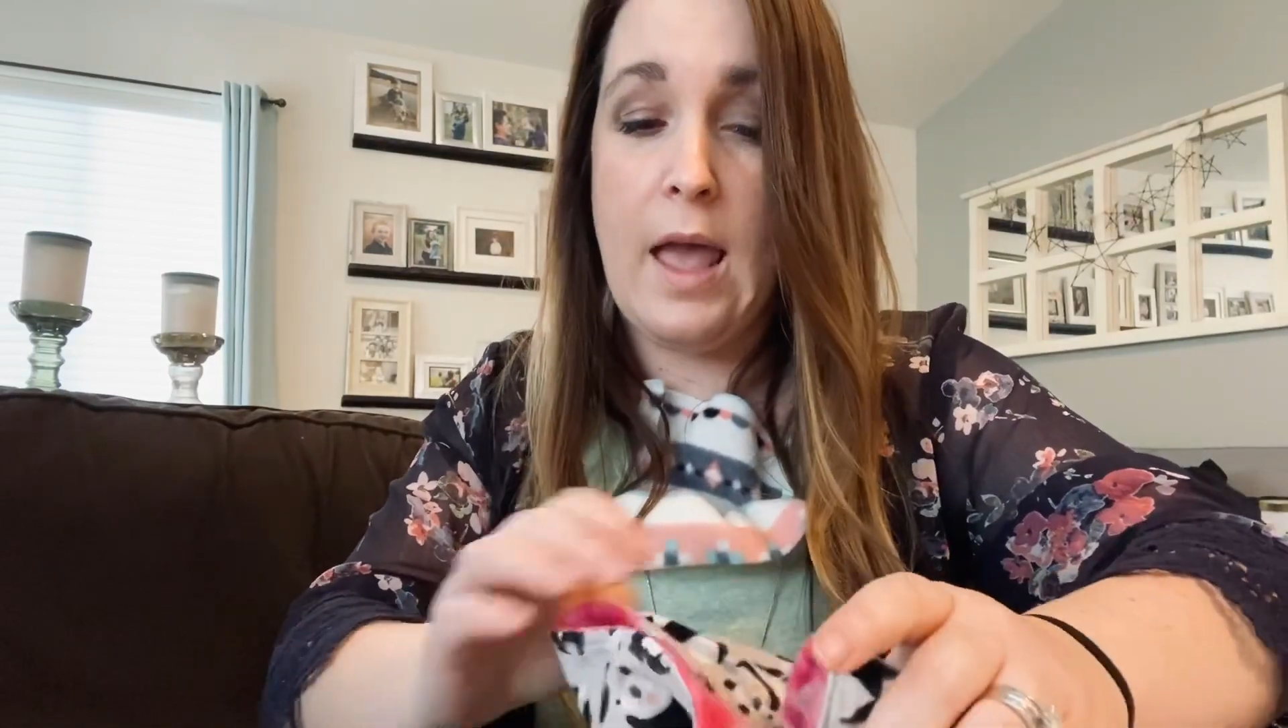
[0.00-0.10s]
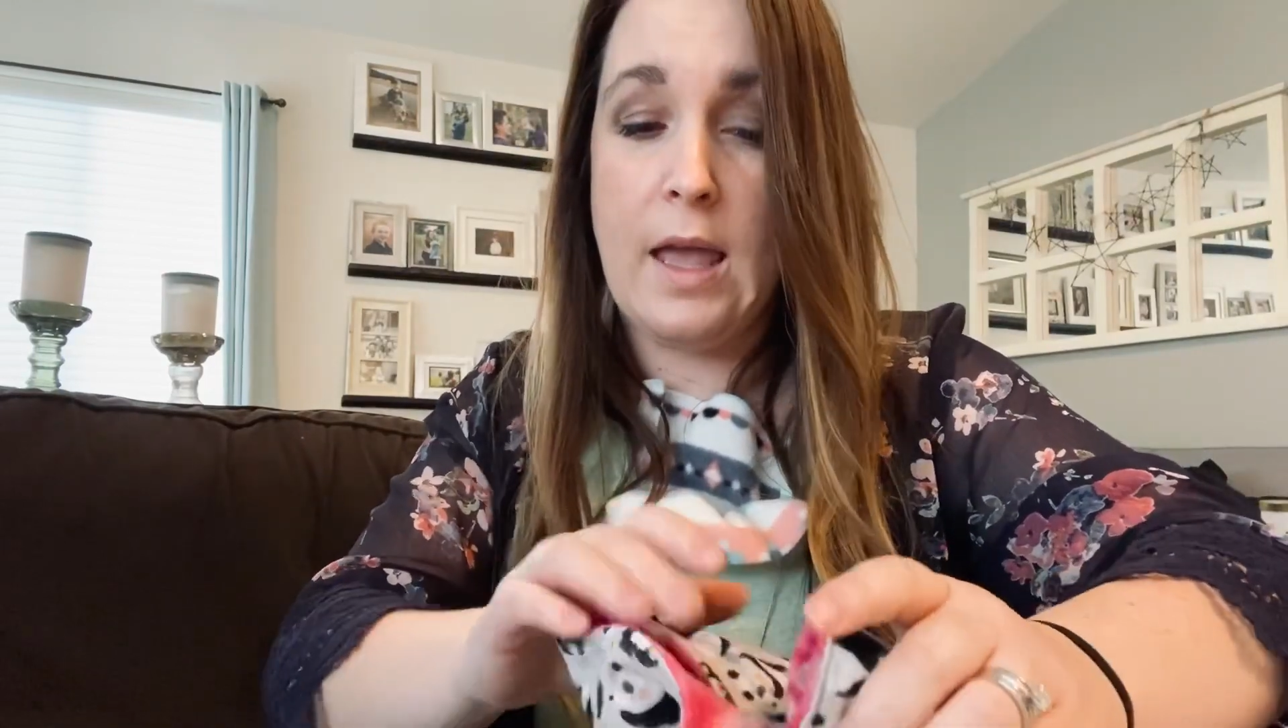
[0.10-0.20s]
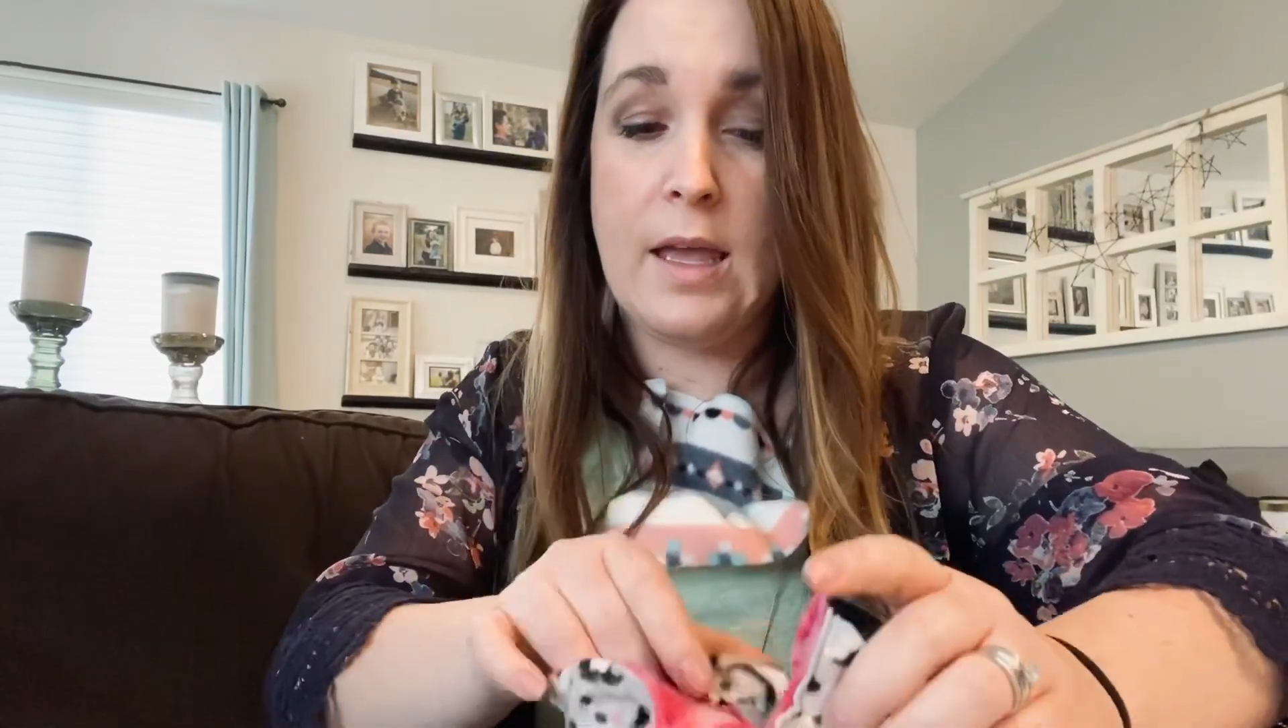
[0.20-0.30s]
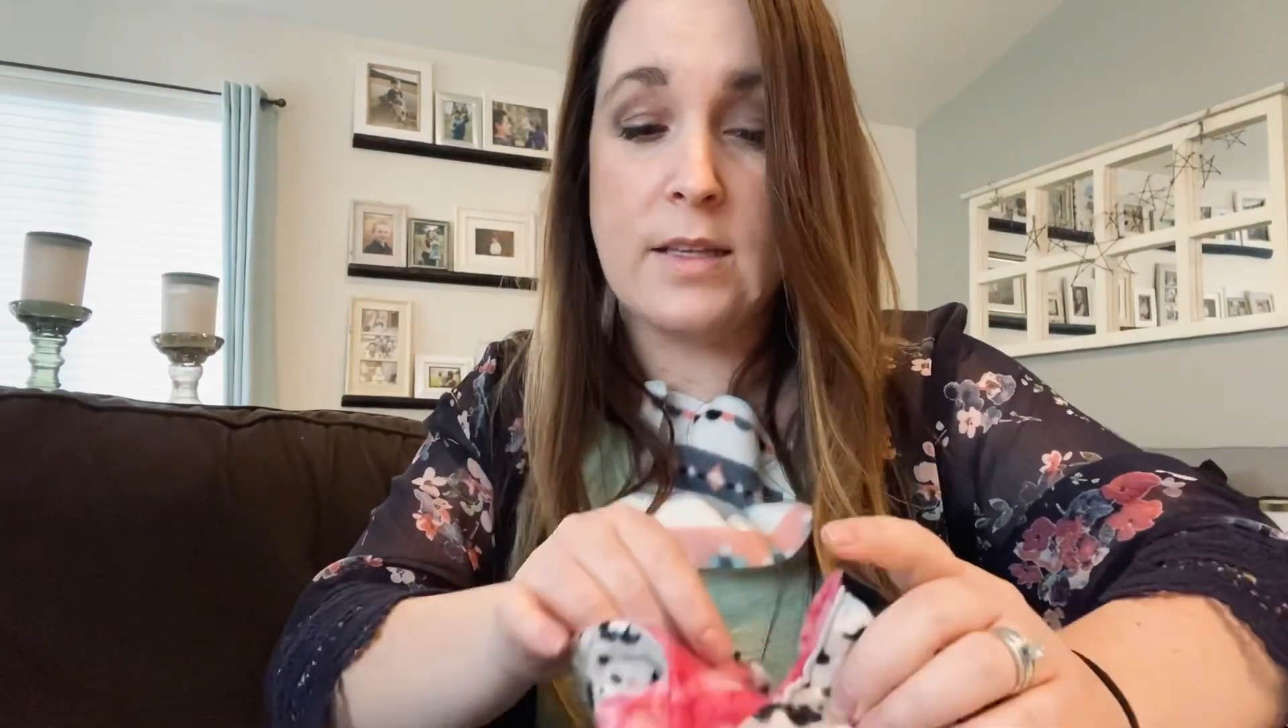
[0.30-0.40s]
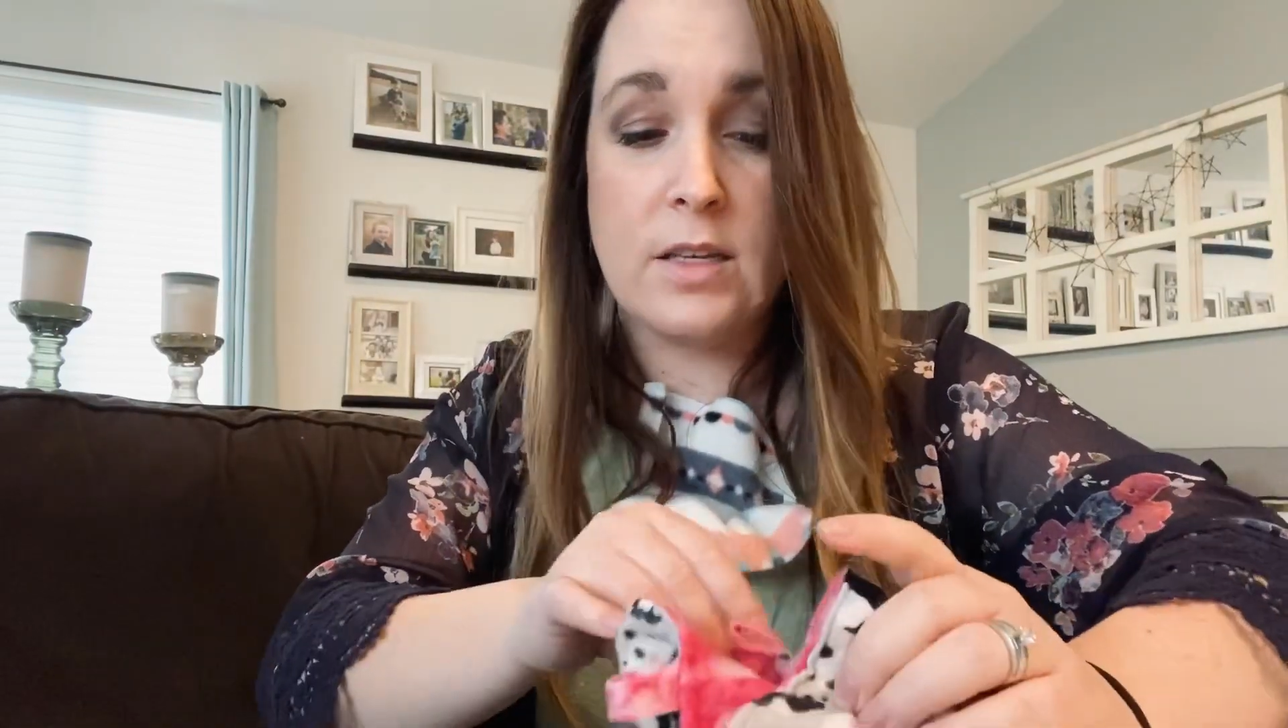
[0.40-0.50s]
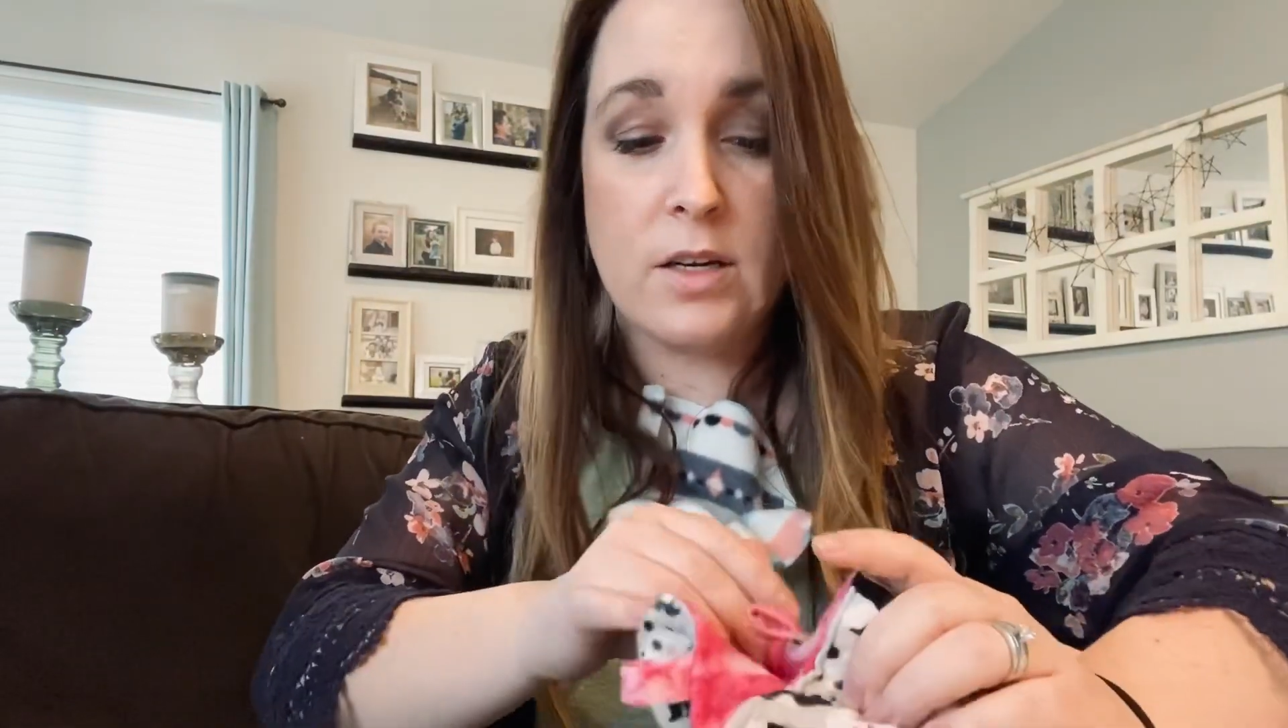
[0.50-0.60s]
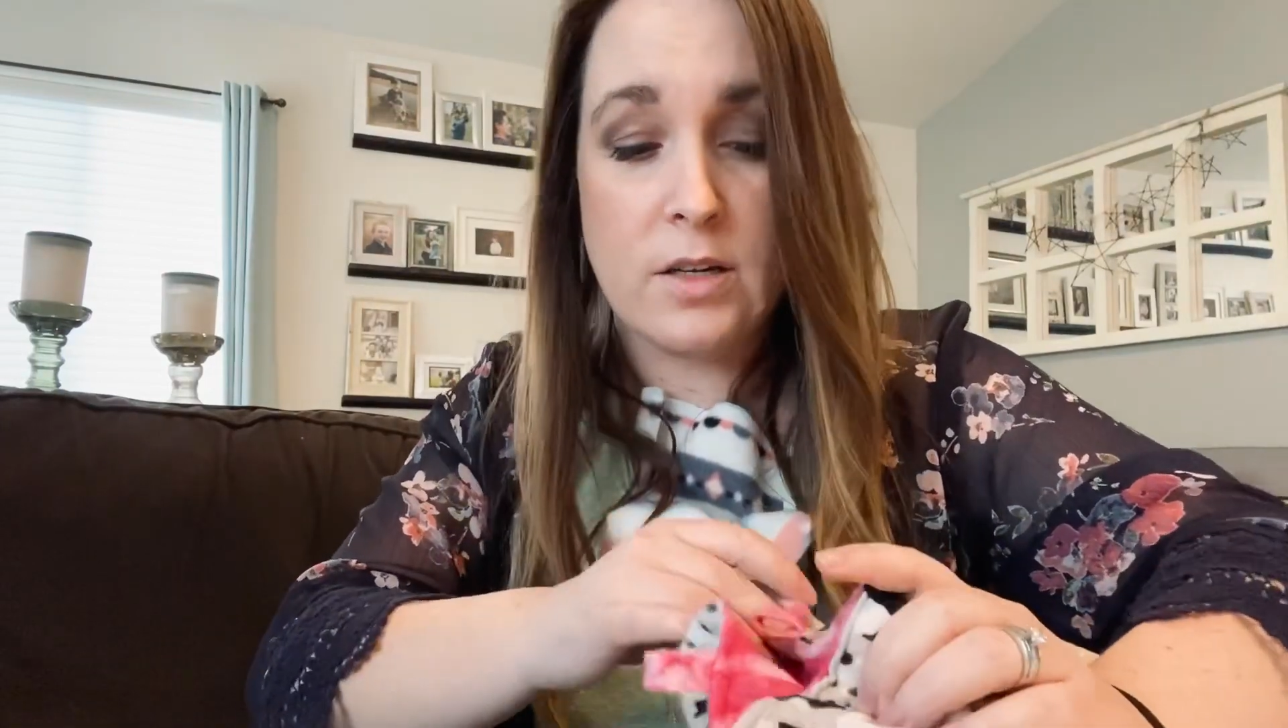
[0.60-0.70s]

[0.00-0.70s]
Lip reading: easier